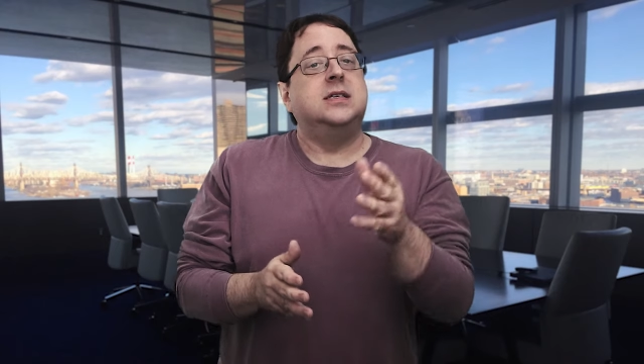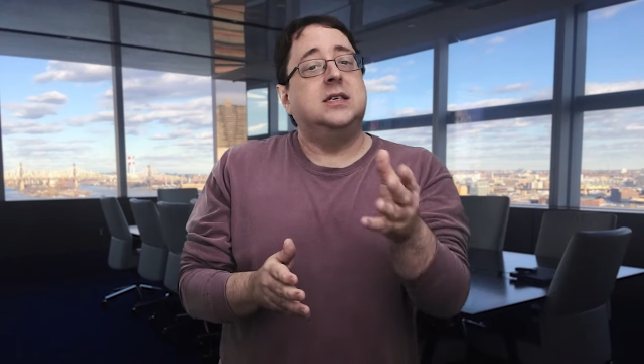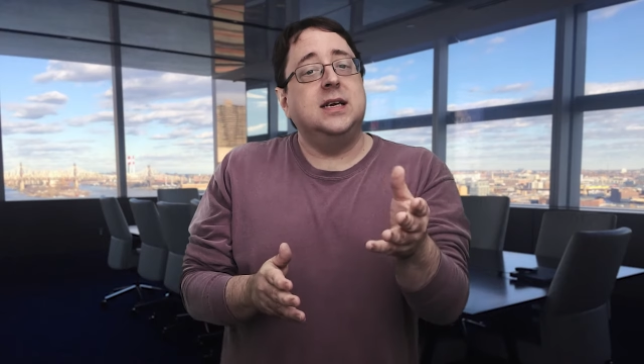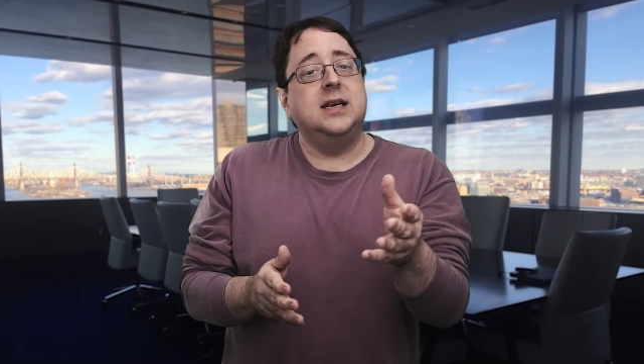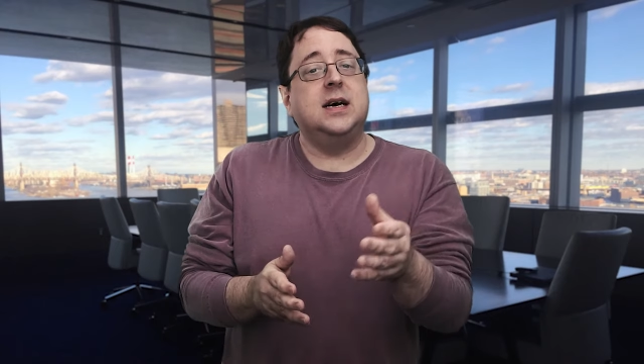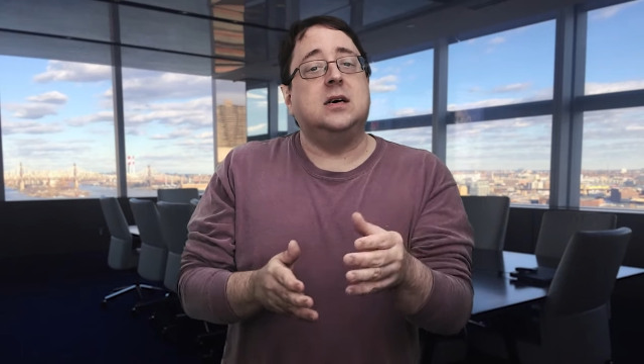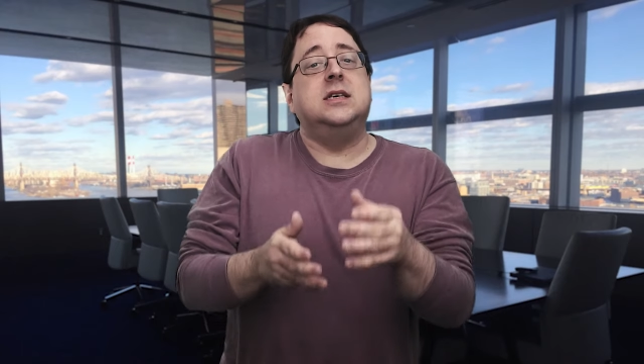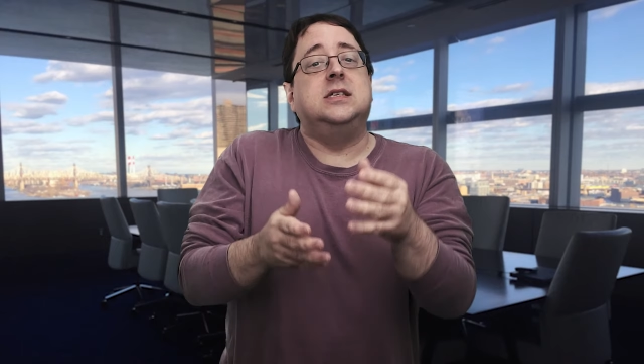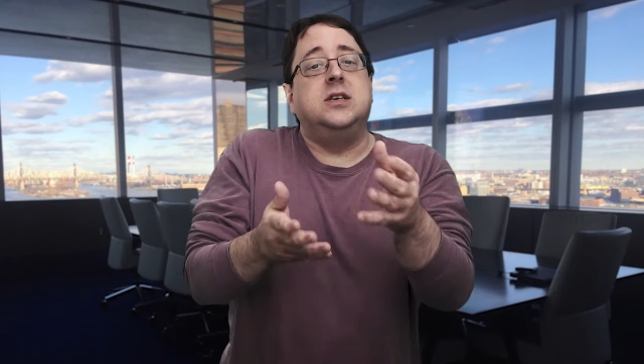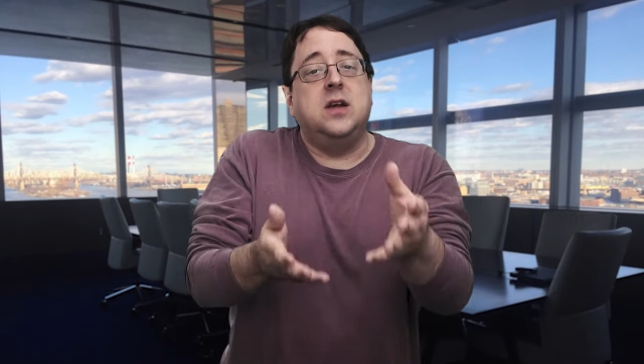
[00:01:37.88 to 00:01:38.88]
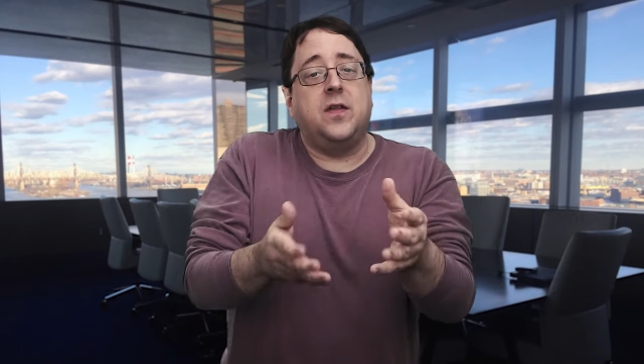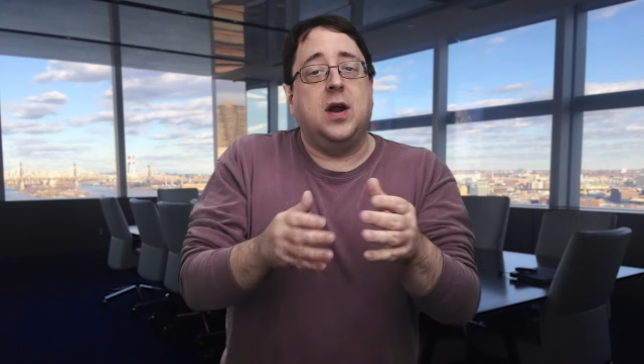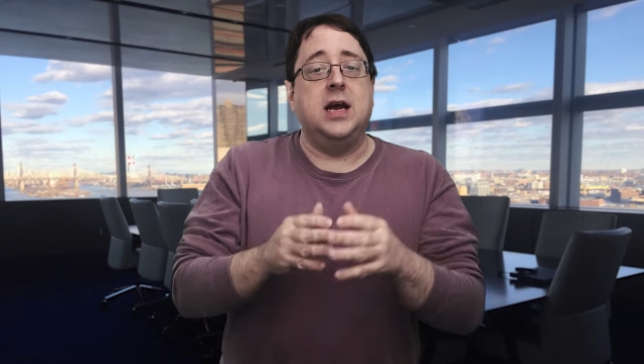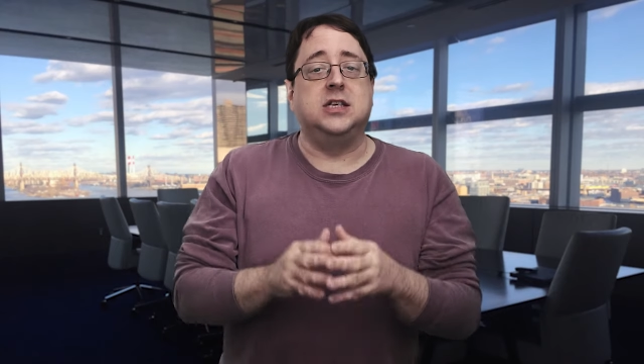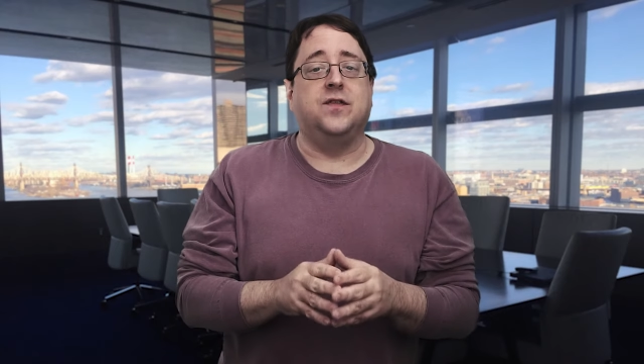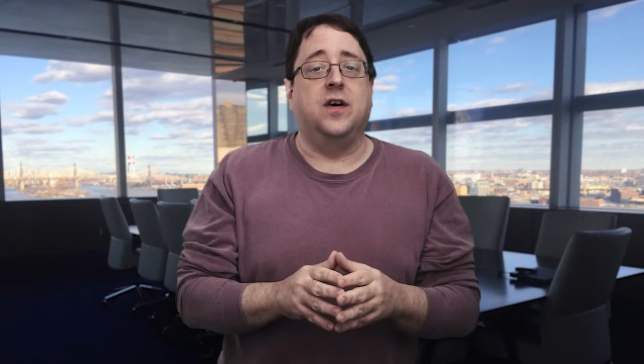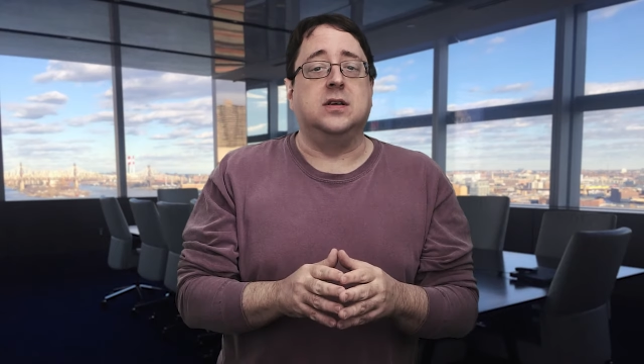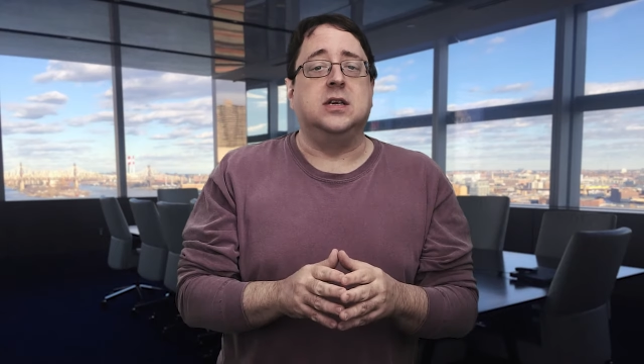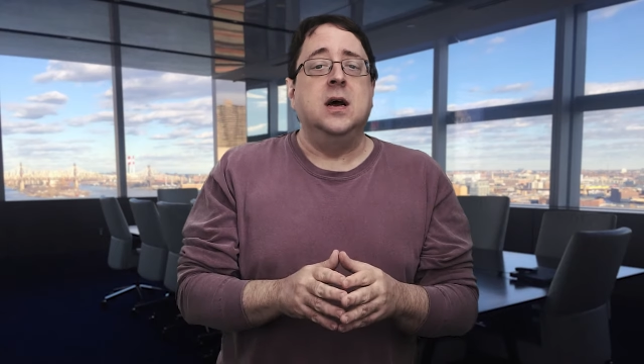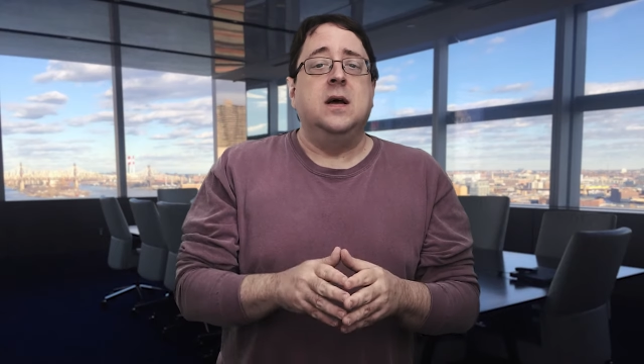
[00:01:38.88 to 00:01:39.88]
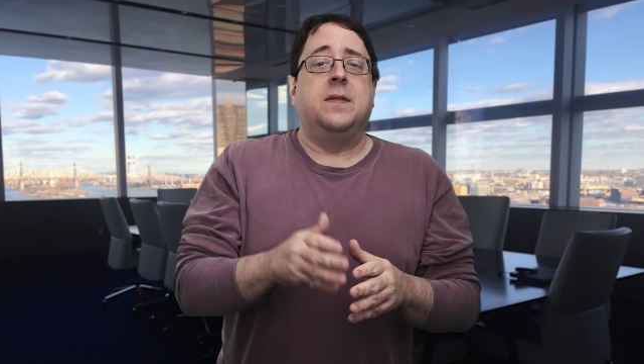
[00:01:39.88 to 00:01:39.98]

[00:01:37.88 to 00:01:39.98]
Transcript: Citadel is another hedge fund